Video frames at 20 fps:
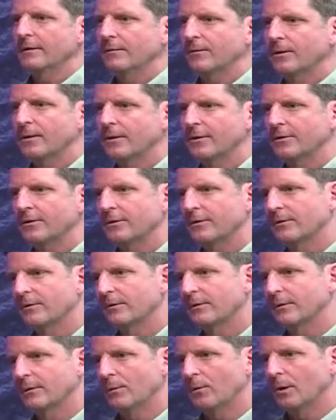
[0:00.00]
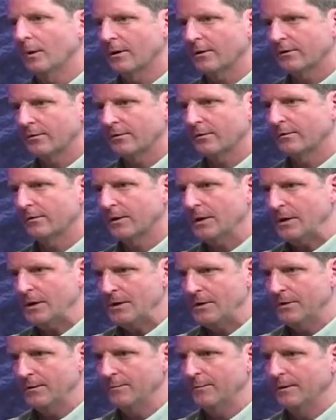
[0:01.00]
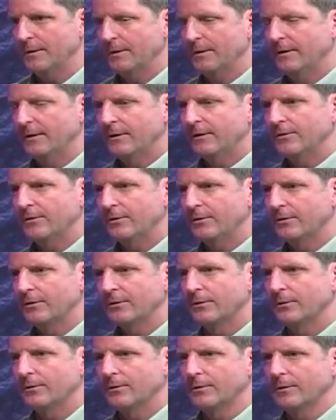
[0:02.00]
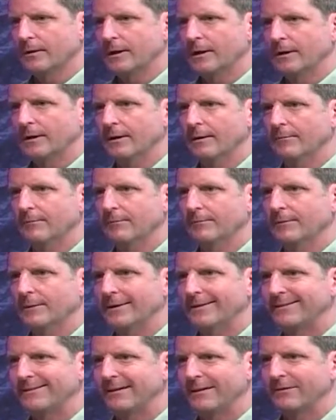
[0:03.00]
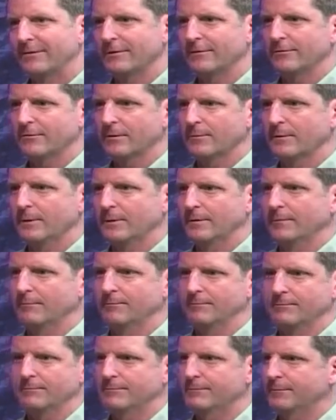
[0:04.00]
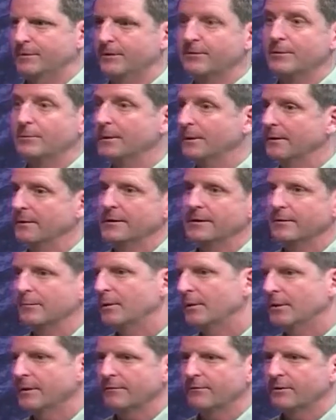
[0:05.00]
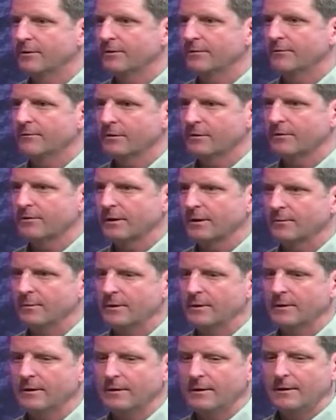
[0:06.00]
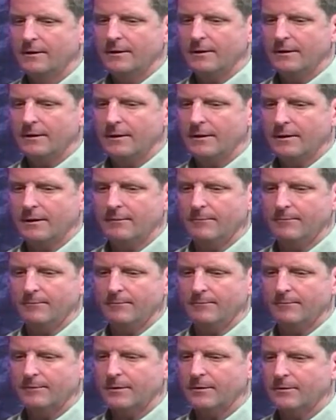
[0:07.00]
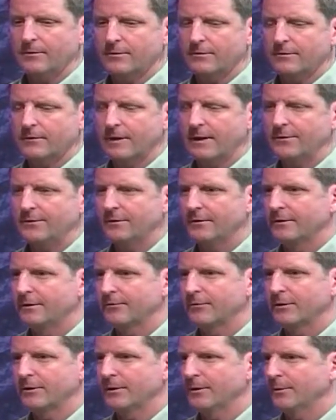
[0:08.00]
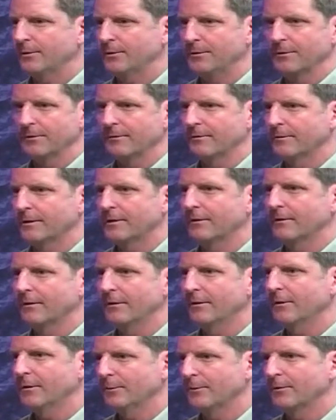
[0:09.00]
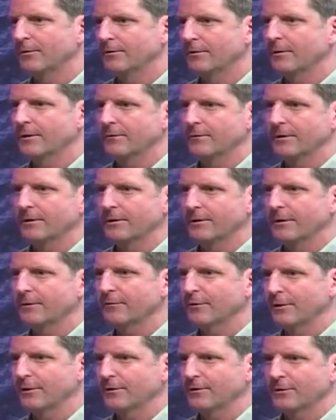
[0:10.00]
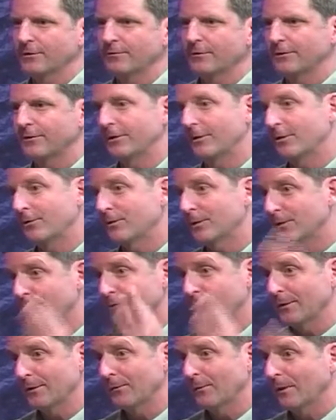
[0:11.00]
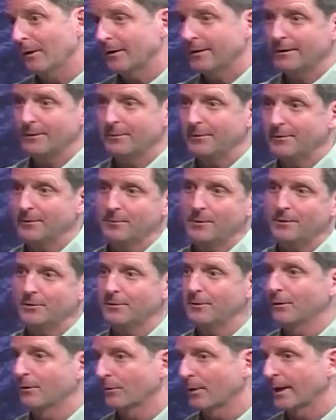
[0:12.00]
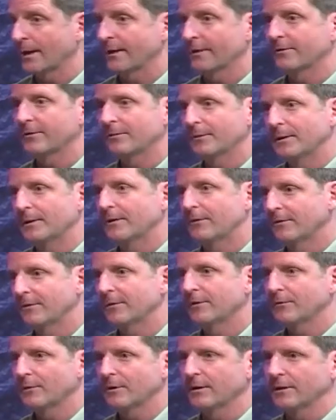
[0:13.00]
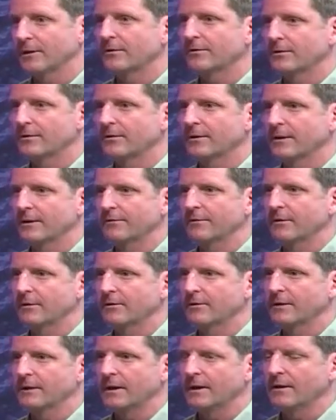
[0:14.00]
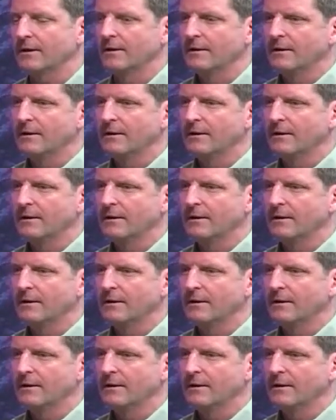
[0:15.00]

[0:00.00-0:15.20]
We also do a walkthrough of the home to assess it from a feasibility point of view, for example. Because lots of different homes are, you know, all homes are very different. So if it's a 3-story walk-up as opposed to a ranch, I mean, there's different issues that have to do with that.